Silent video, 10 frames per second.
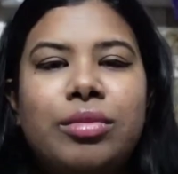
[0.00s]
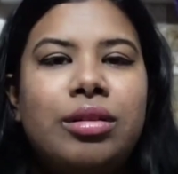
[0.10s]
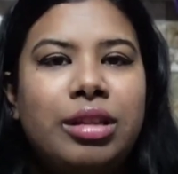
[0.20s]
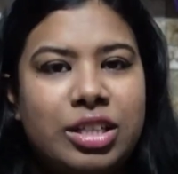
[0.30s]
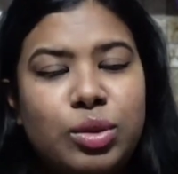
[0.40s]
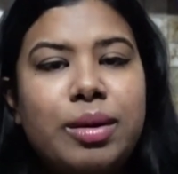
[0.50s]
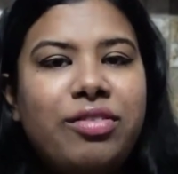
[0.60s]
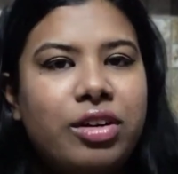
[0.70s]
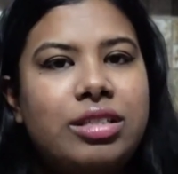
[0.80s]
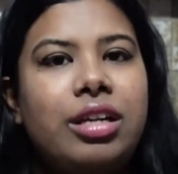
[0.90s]
This was my
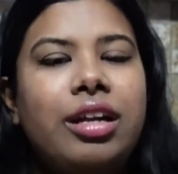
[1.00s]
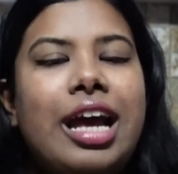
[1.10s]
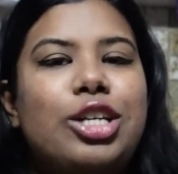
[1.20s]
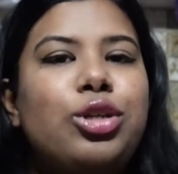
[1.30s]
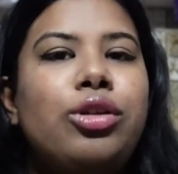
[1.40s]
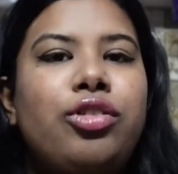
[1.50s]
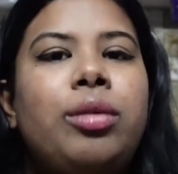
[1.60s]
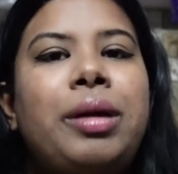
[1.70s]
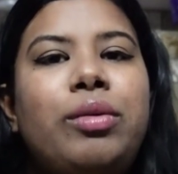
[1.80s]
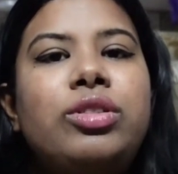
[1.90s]
first international
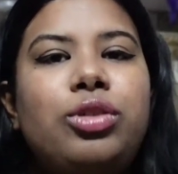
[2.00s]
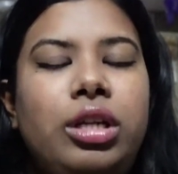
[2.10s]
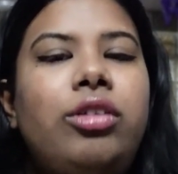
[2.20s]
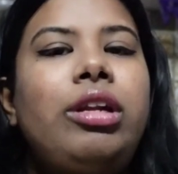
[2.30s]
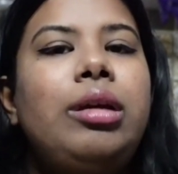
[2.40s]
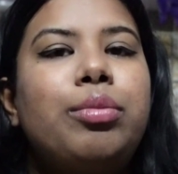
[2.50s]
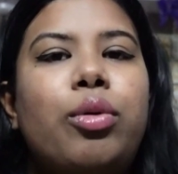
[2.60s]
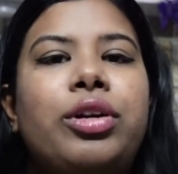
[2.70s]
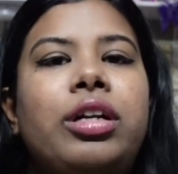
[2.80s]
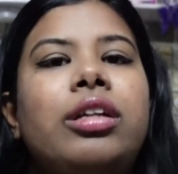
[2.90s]
trip and it was really
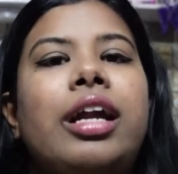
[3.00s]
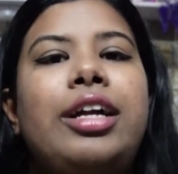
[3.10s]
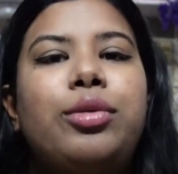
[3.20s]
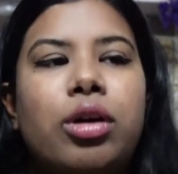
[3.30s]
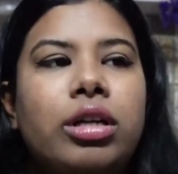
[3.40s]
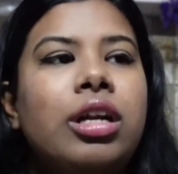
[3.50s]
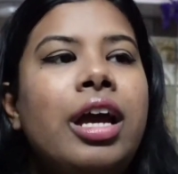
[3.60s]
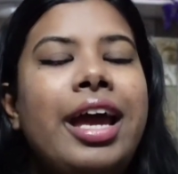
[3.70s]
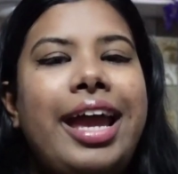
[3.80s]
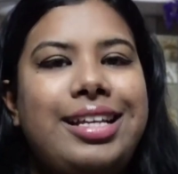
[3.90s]
important that I do not
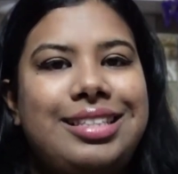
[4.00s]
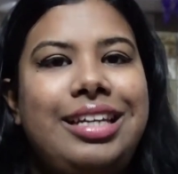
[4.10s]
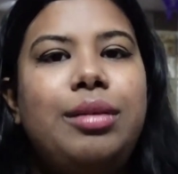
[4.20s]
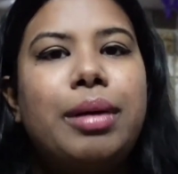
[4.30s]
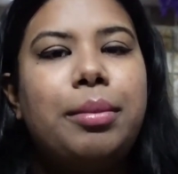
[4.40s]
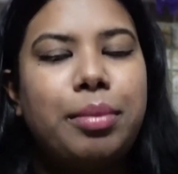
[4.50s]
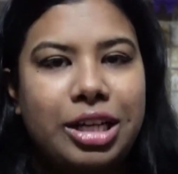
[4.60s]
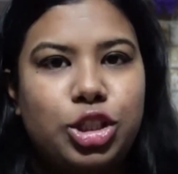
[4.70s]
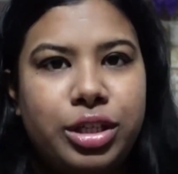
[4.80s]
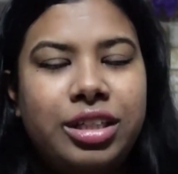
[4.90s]
exceed my
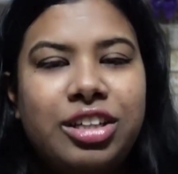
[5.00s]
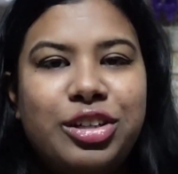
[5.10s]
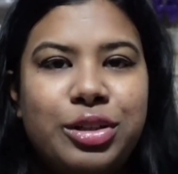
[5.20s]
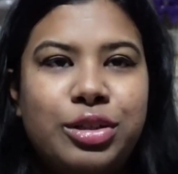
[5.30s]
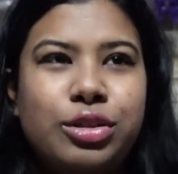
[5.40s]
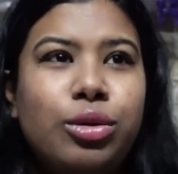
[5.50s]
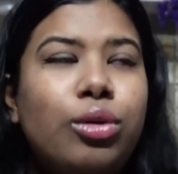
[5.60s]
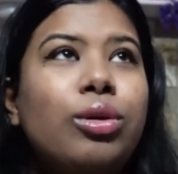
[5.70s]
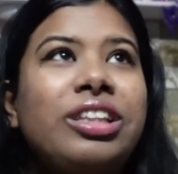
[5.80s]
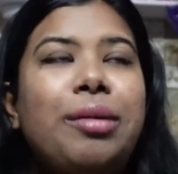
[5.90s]
budget.
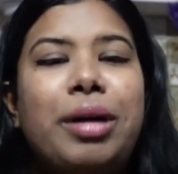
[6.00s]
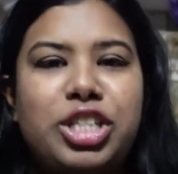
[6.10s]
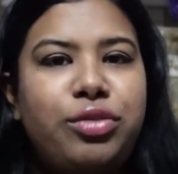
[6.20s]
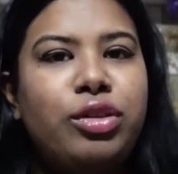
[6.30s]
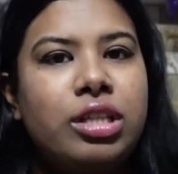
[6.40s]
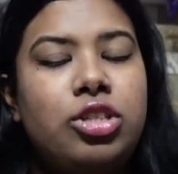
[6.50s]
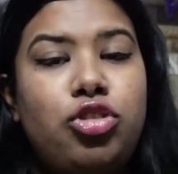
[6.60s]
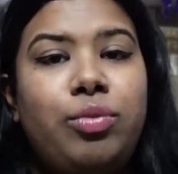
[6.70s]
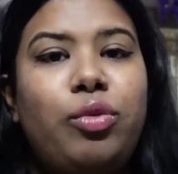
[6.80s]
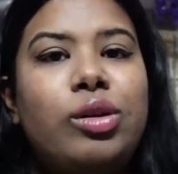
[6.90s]
So the budget for this
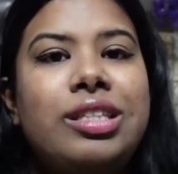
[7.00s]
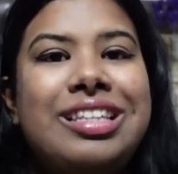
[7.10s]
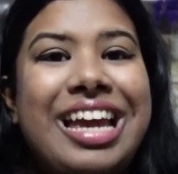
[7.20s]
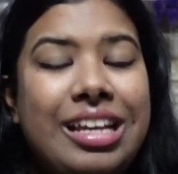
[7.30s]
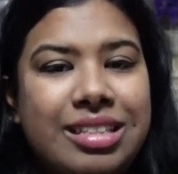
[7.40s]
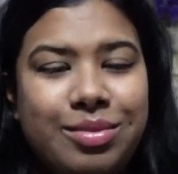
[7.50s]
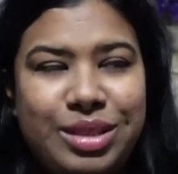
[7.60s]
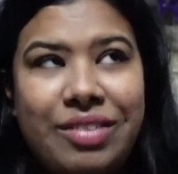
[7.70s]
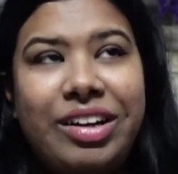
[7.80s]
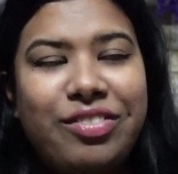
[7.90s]
trip was
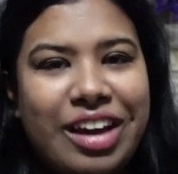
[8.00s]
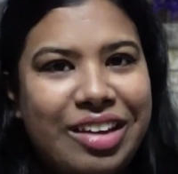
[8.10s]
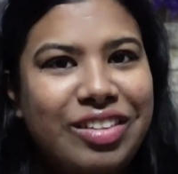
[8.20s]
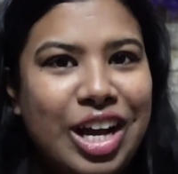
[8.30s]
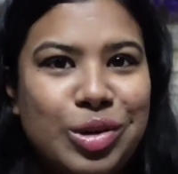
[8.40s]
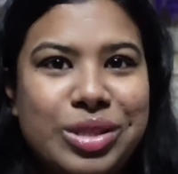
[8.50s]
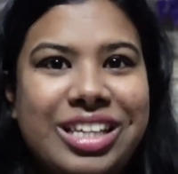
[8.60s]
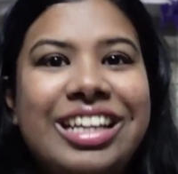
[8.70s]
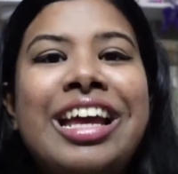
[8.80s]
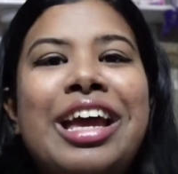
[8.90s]
75,000.